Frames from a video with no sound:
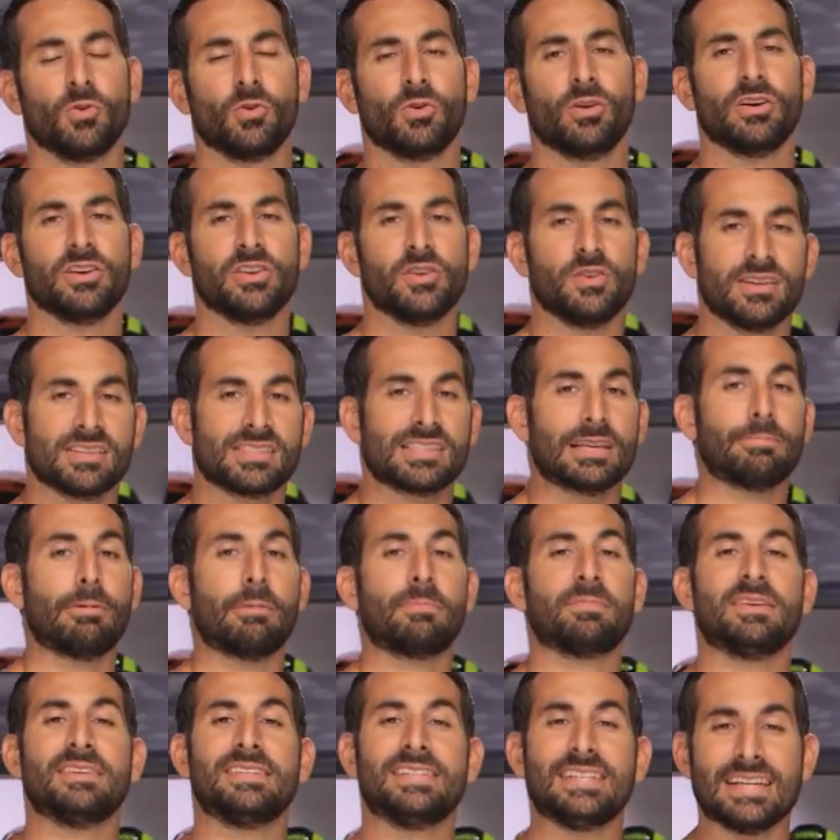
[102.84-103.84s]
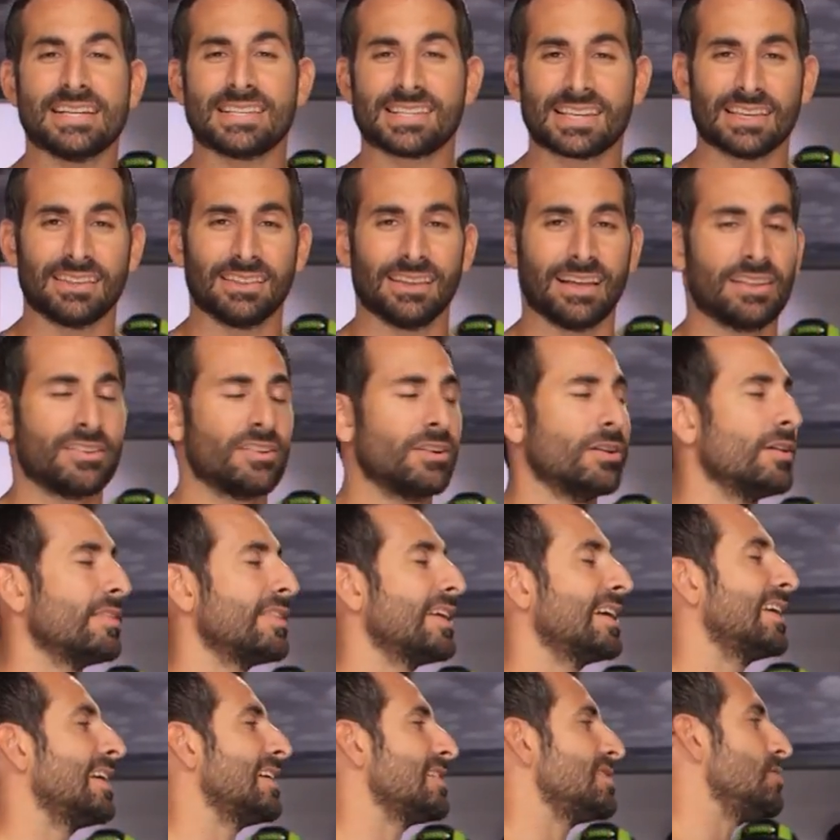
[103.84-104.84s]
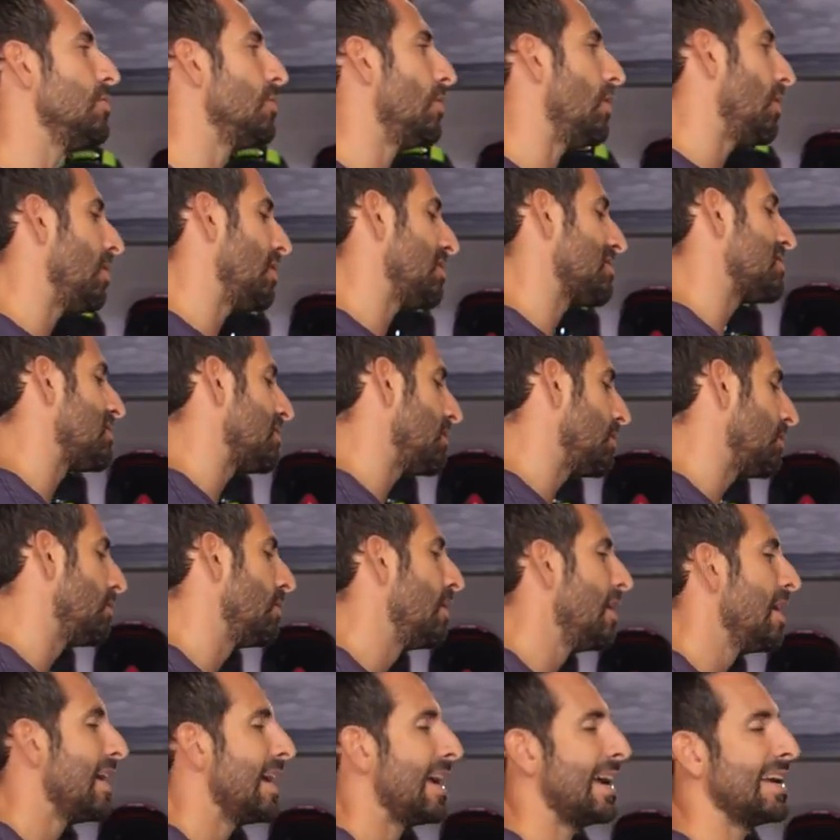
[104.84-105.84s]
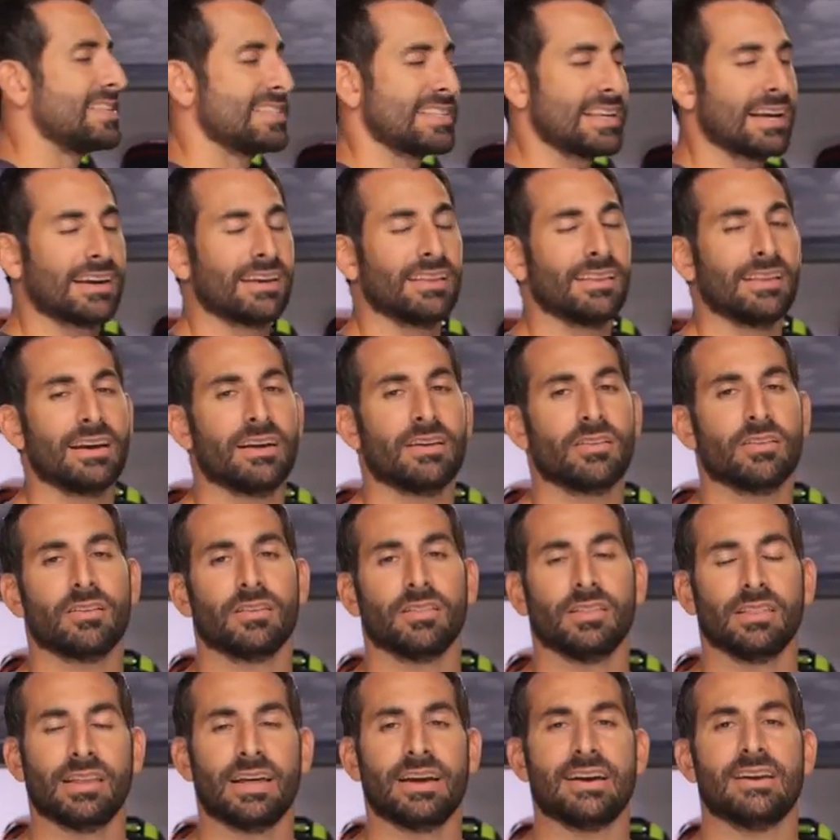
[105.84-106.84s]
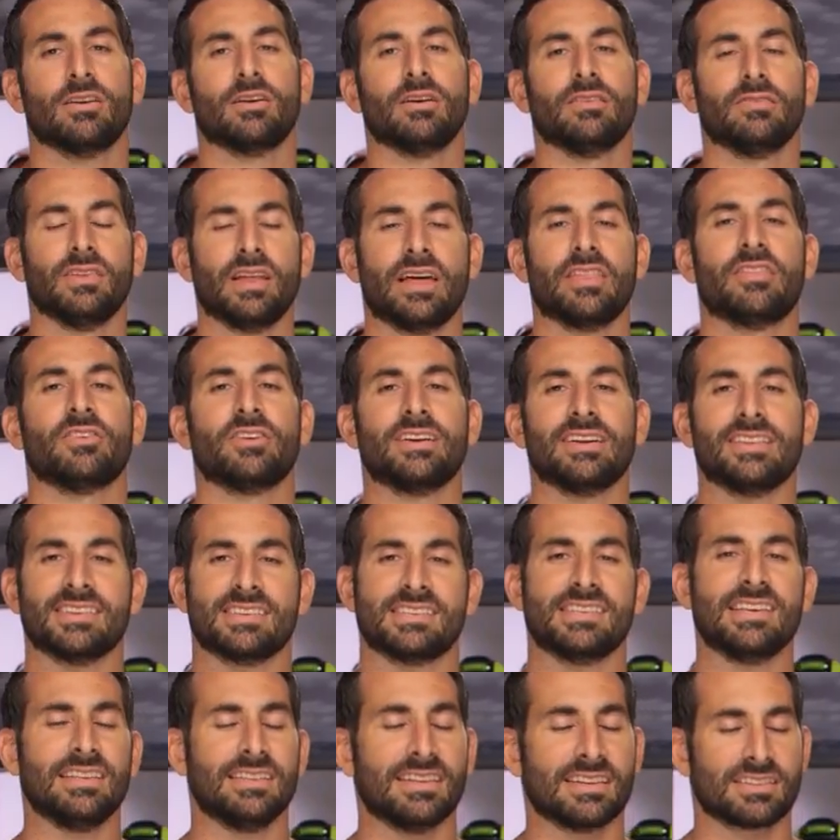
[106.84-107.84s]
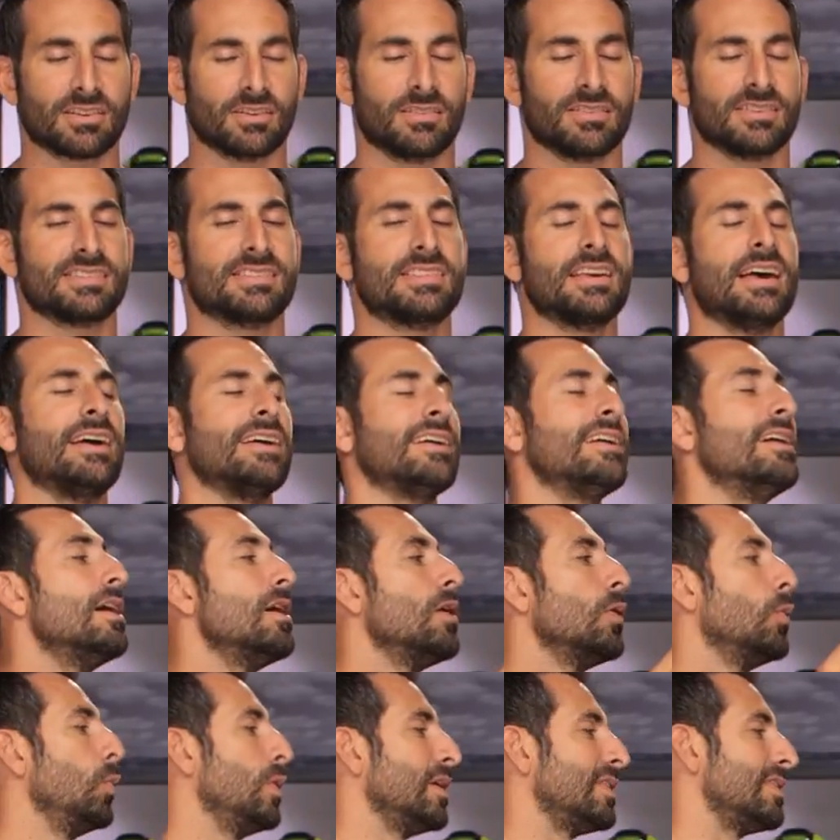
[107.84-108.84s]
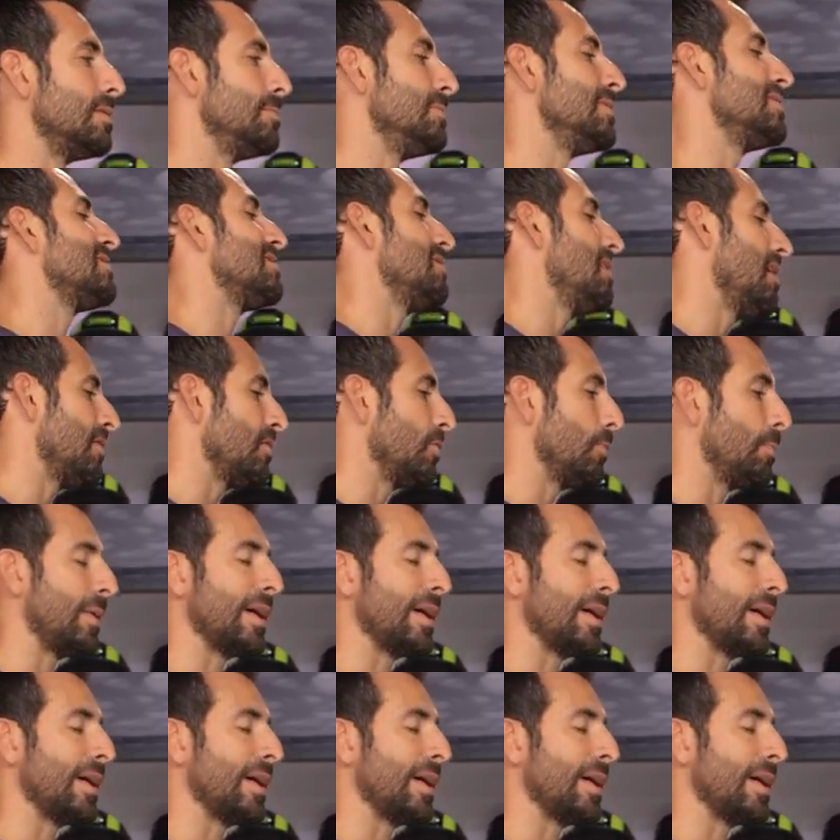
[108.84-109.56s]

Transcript: more, you can step up to D-skin leather that gets you also a second la layer of leather in the seat, that's hard to say, with the Misano